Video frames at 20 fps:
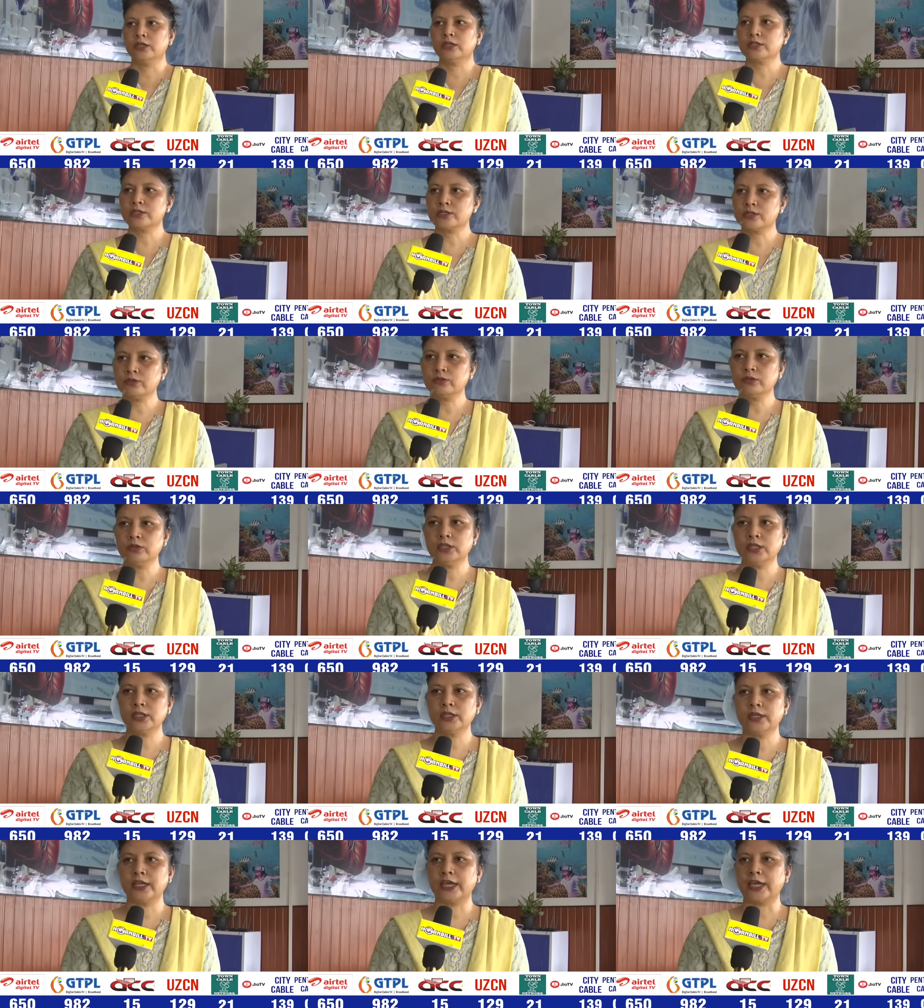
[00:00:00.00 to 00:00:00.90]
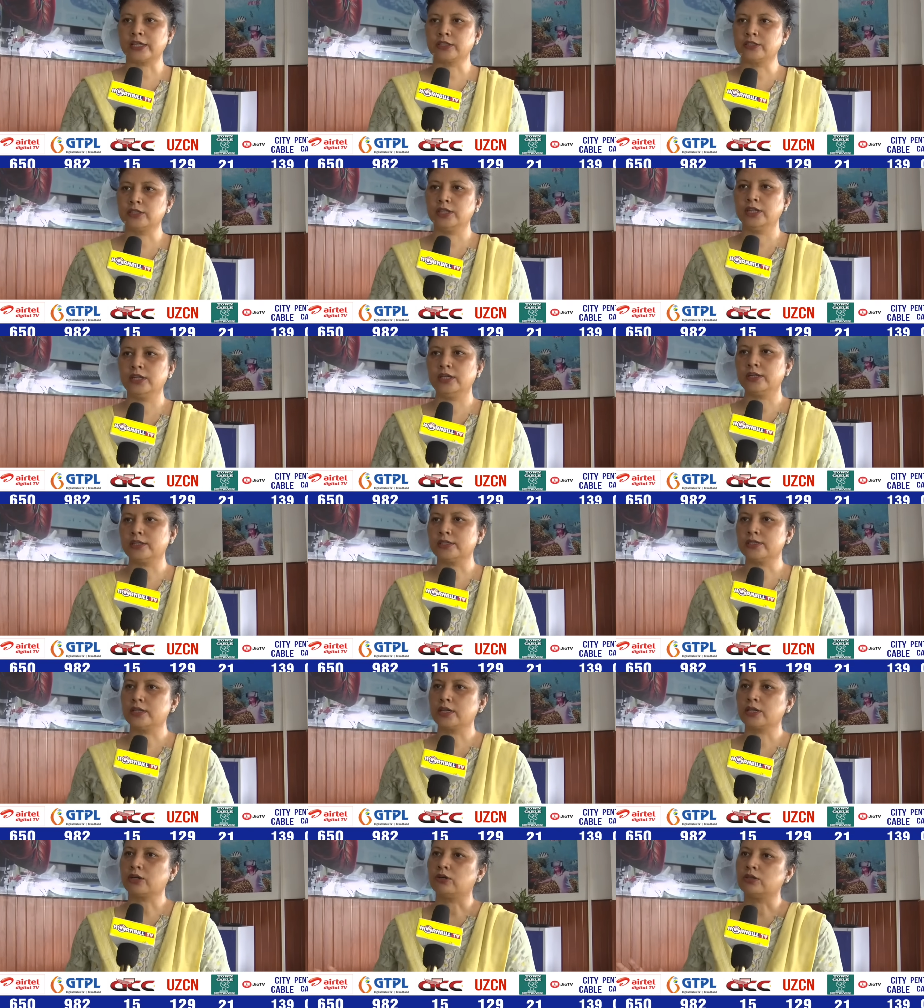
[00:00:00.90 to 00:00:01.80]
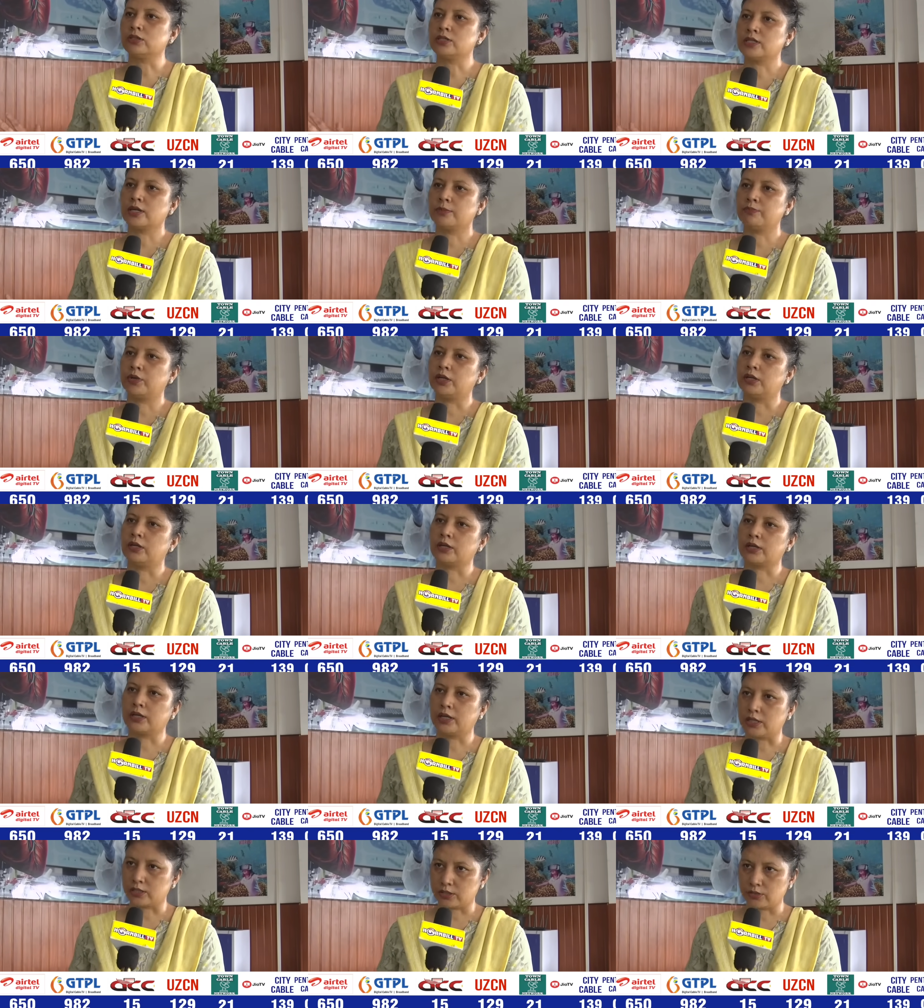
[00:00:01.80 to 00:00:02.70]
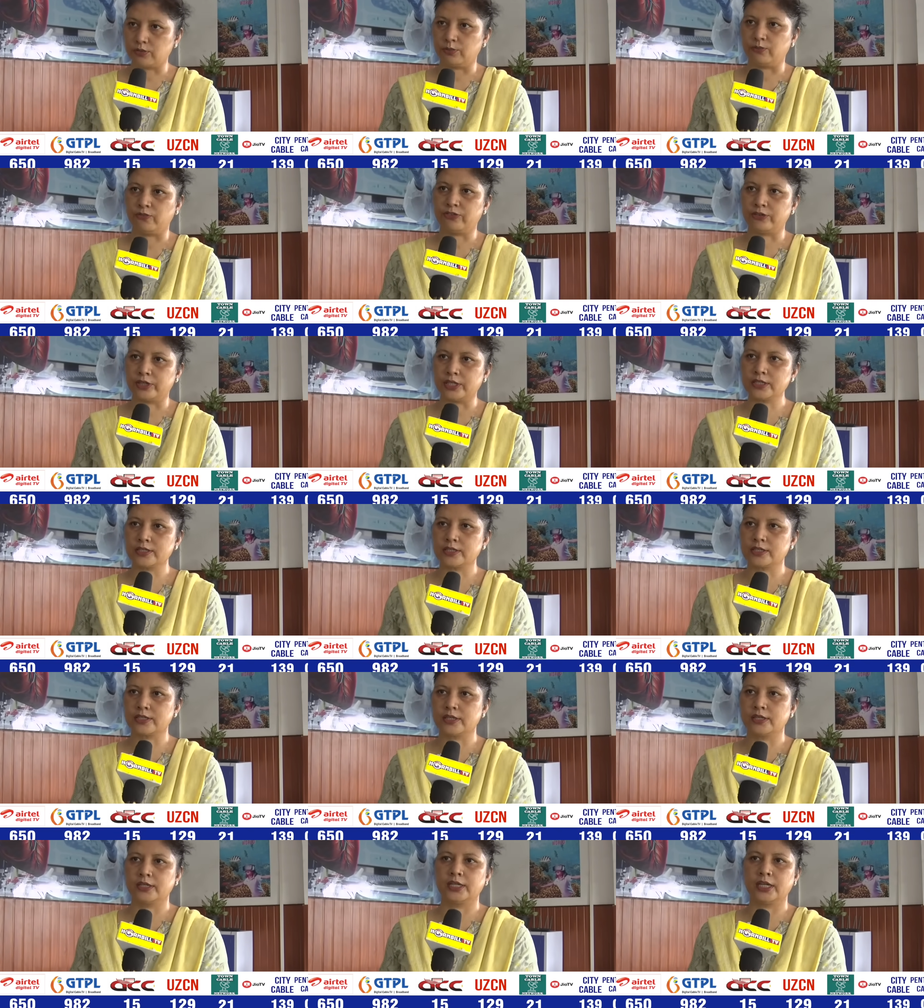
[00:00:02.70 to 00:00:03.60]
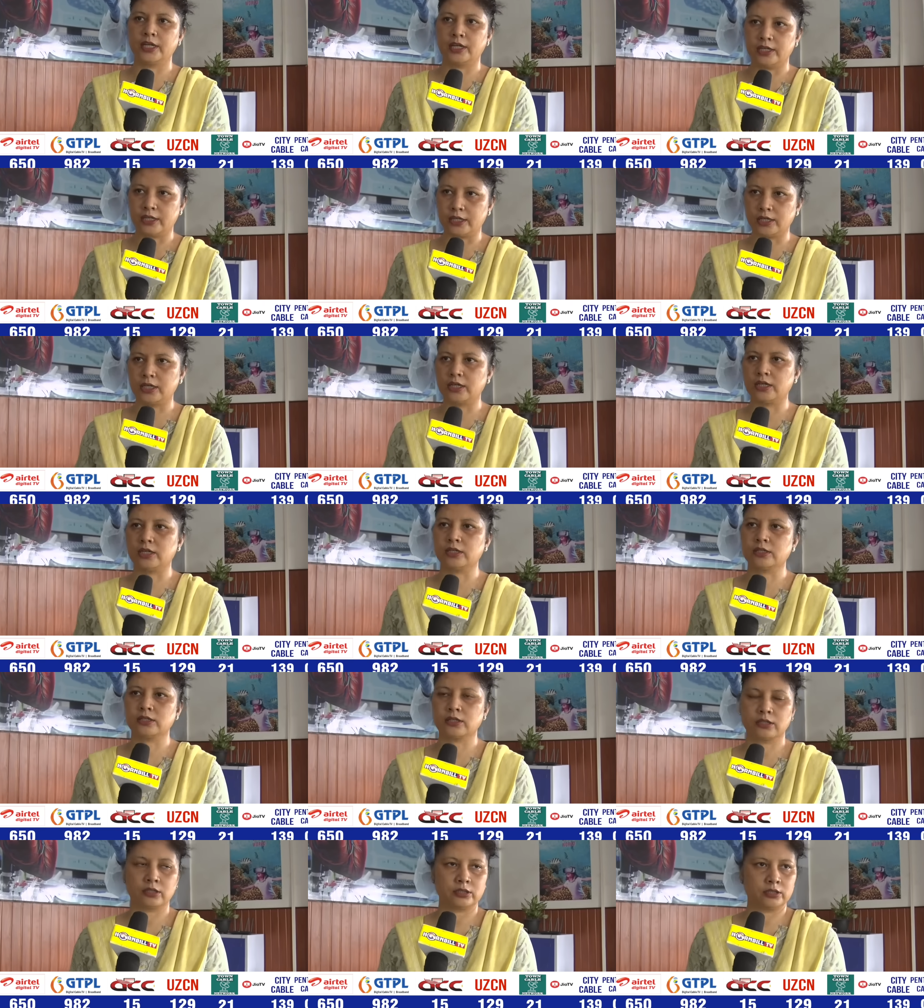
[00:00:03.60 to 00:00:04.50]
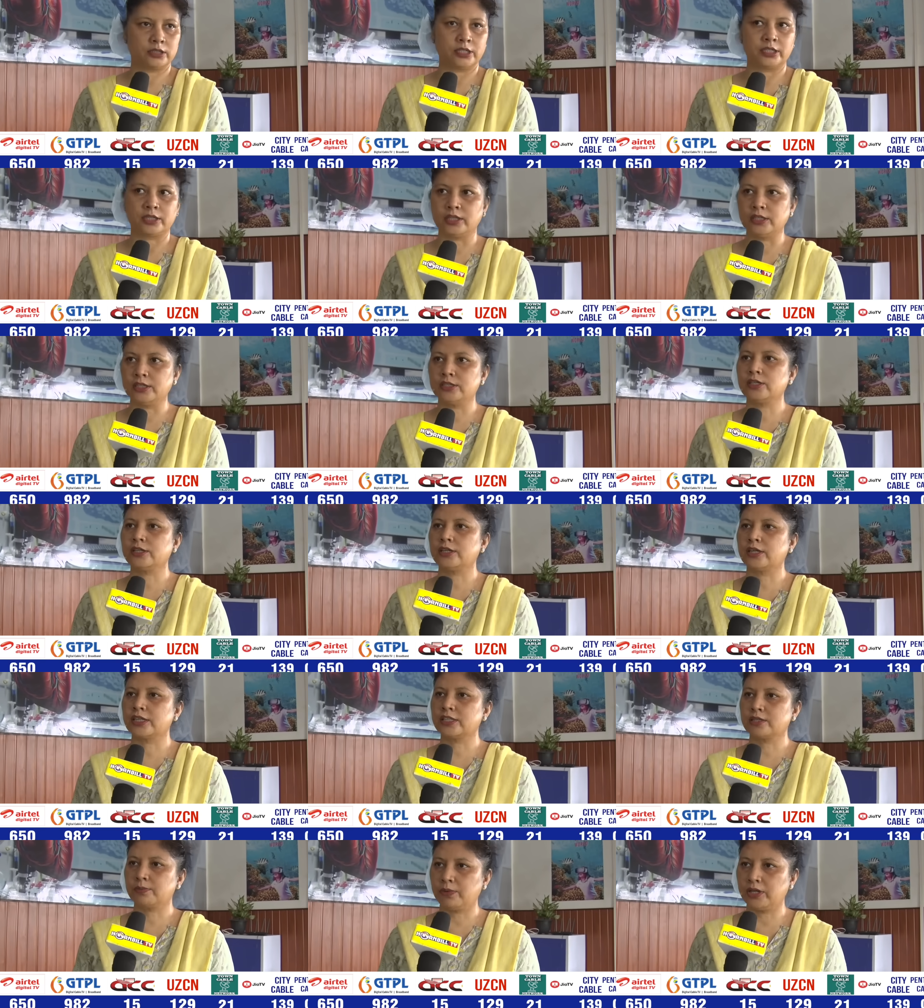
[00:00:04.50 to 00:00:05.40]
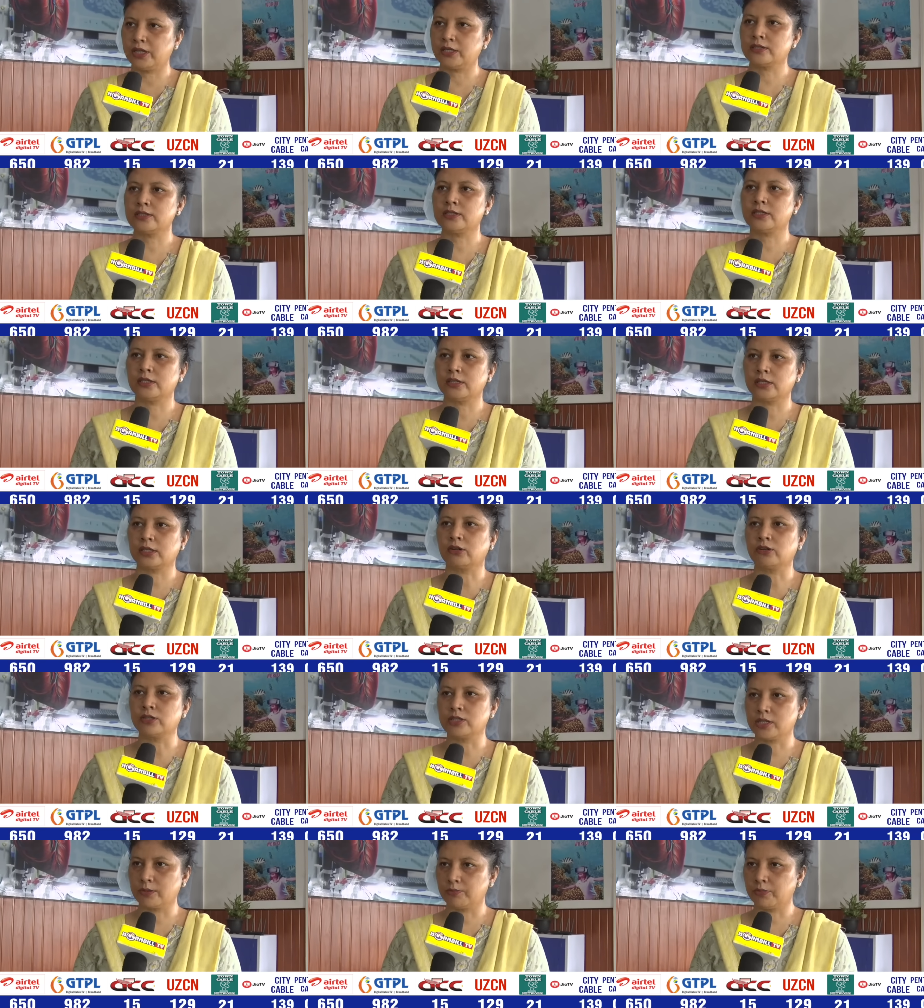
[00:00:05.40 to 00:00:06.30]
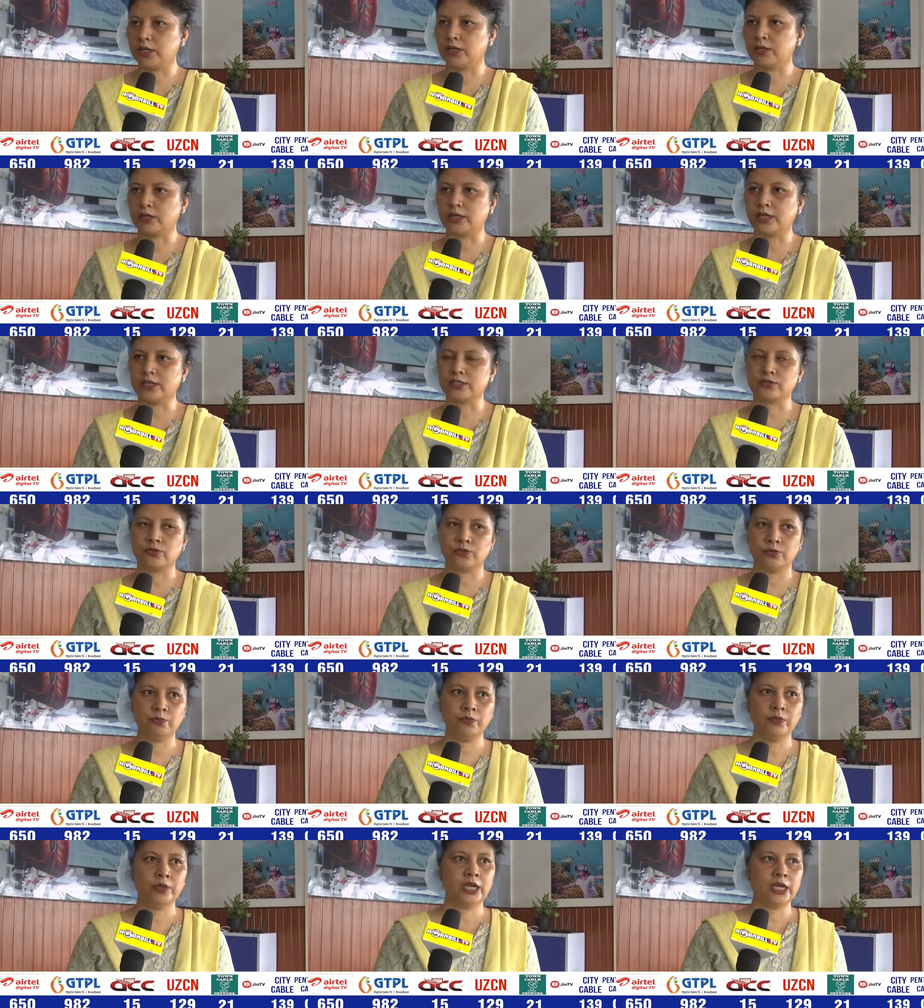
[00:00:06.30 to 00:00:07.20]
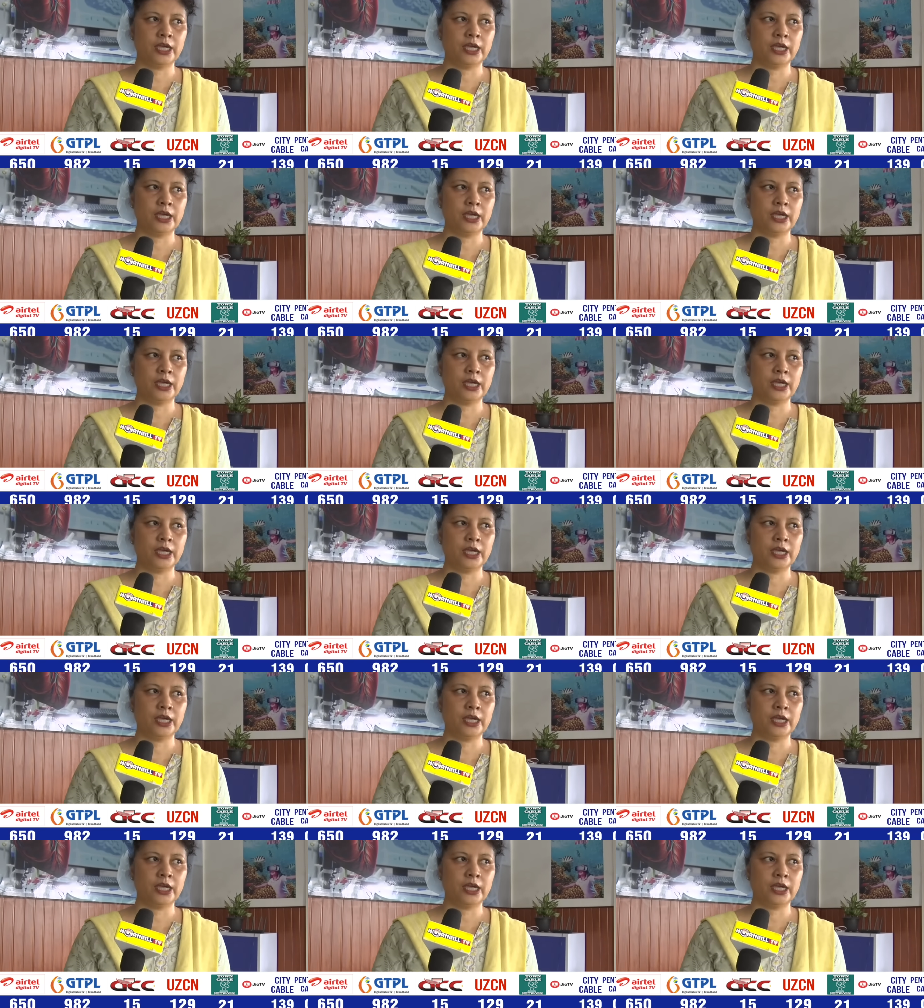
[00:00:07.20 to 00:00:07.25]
the student actually does the concept in the classroom first. They learn, the teacher explains the concept in the classroom.